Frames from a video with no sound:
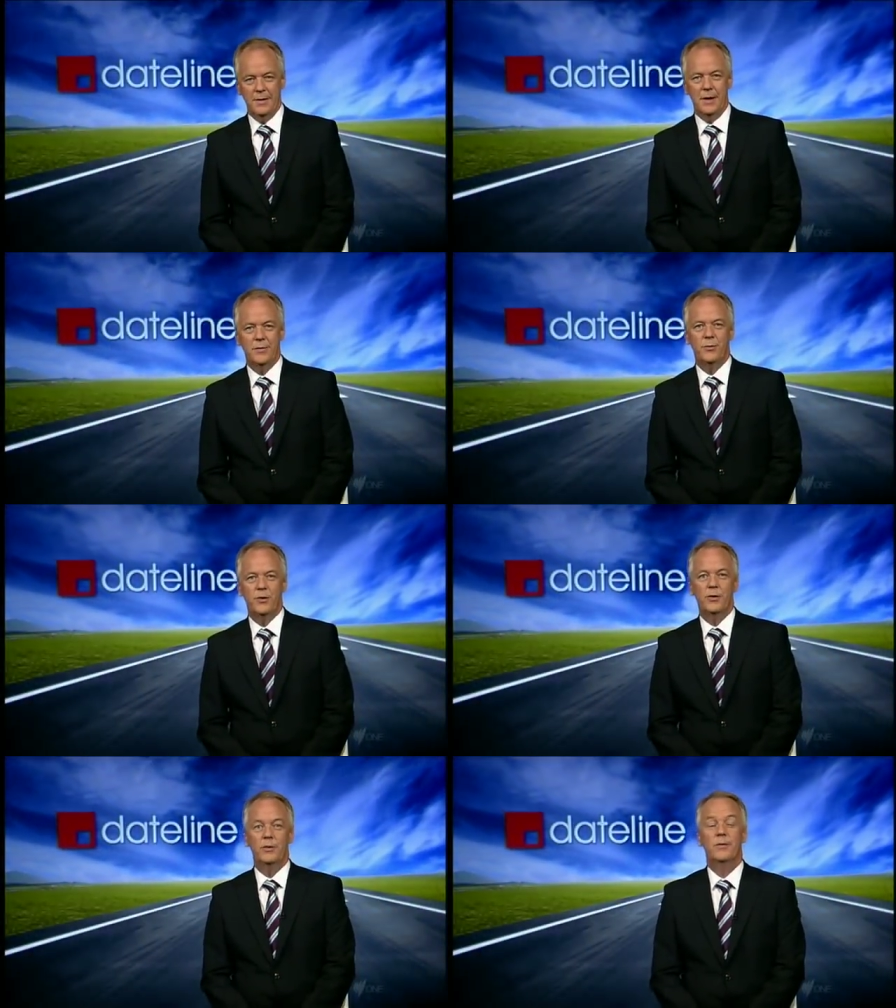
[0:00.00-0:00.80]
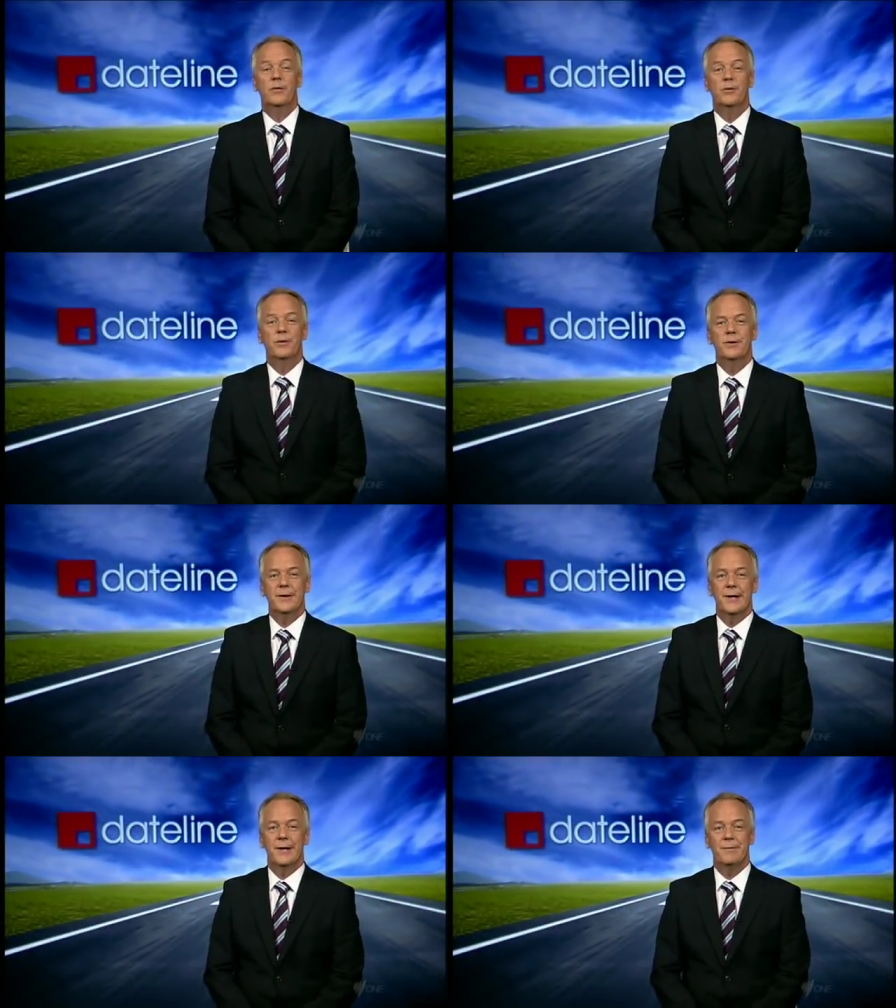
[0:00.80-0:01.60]
David Brill
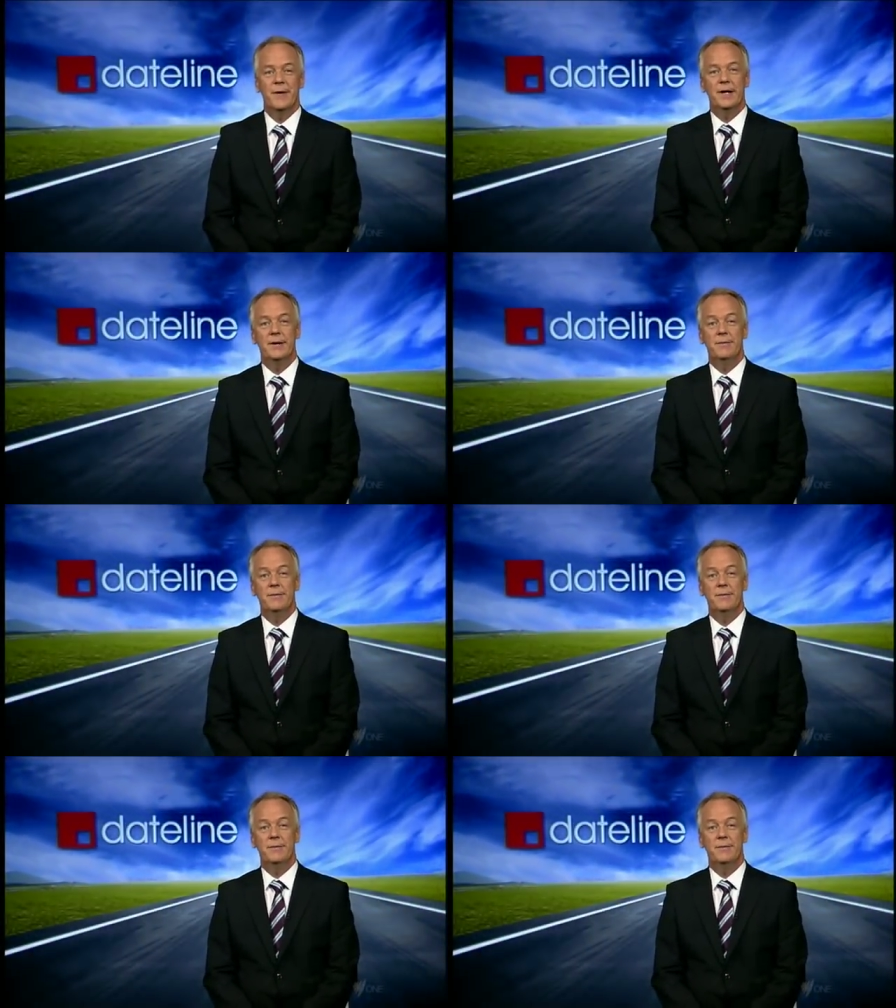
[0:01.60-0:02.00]
reporting there, and it